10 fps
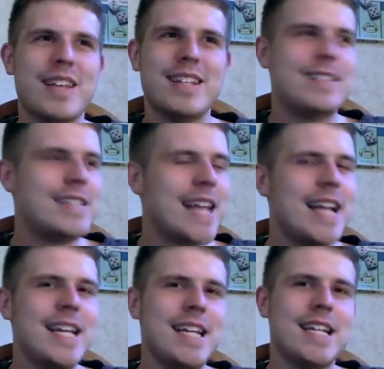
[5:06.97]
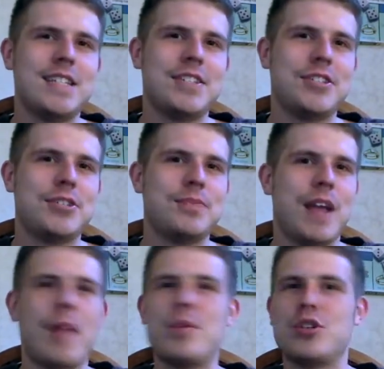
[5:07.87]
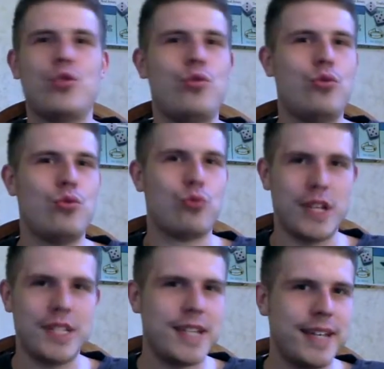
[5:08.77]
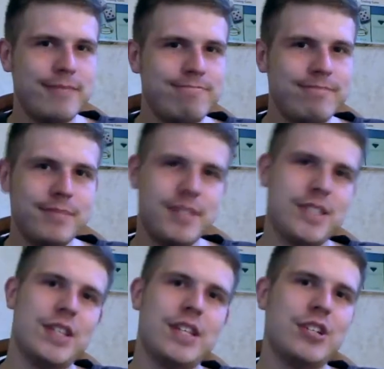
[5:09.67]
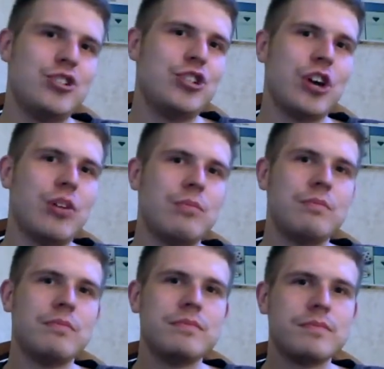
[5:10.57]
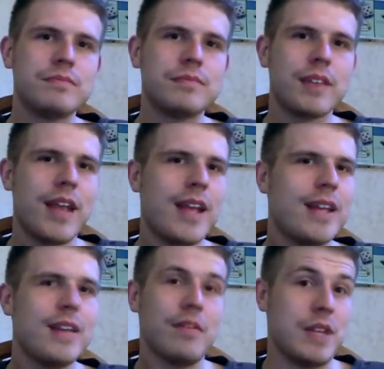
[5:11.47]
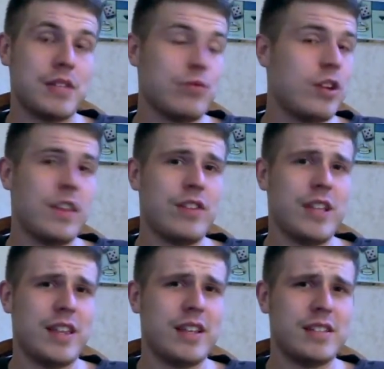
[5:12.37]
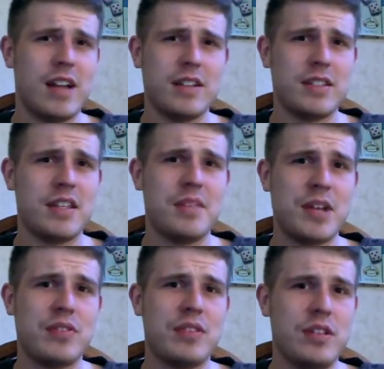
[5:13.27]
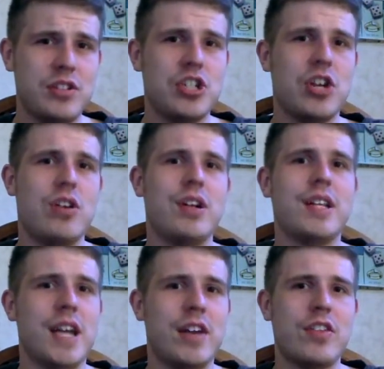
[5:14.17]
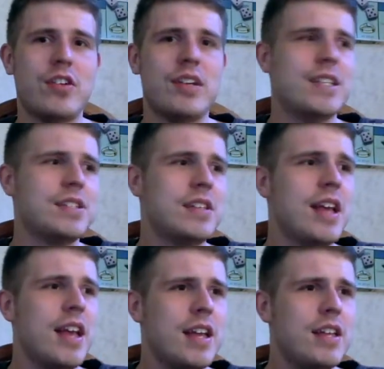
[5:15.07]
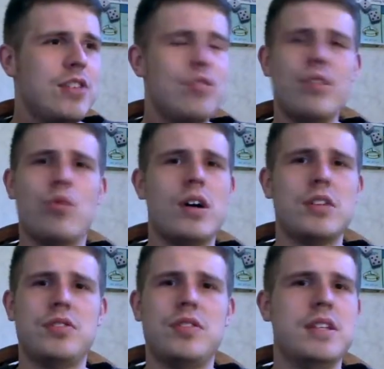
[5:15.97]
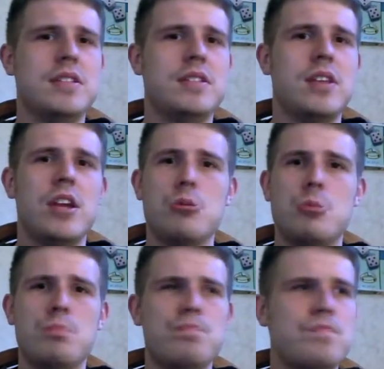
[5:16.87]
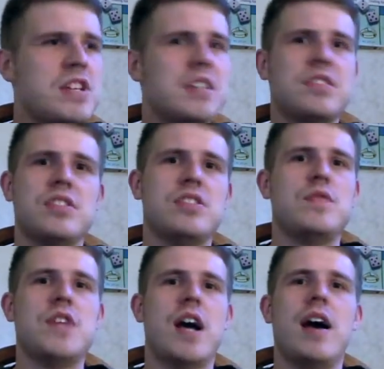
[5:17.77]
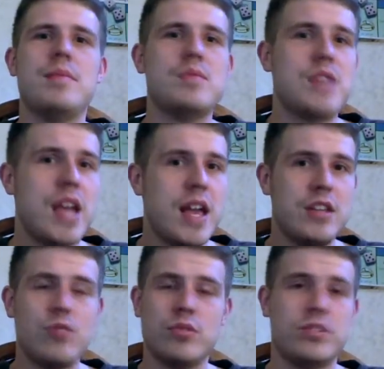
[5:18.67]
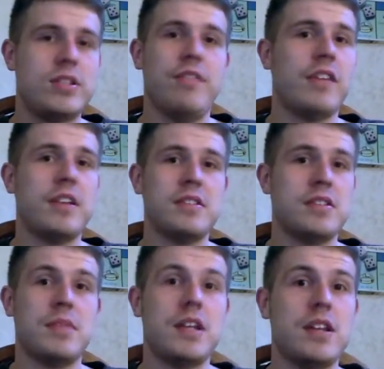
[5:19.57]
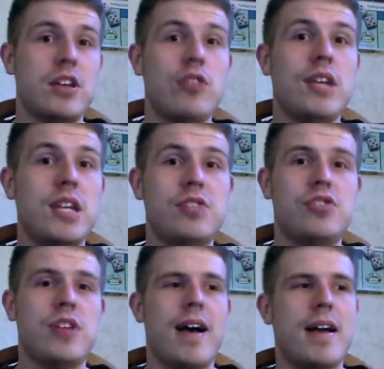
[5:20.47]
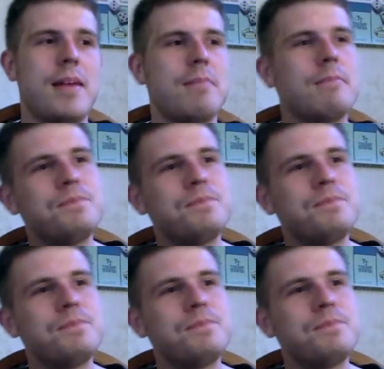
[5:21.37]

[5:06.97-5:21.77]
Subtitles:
zaniness, how much grit is in this show. And that's one of the great things, honestly, about this show and the other, is you can watch these dozens of times and you will still find something new each time.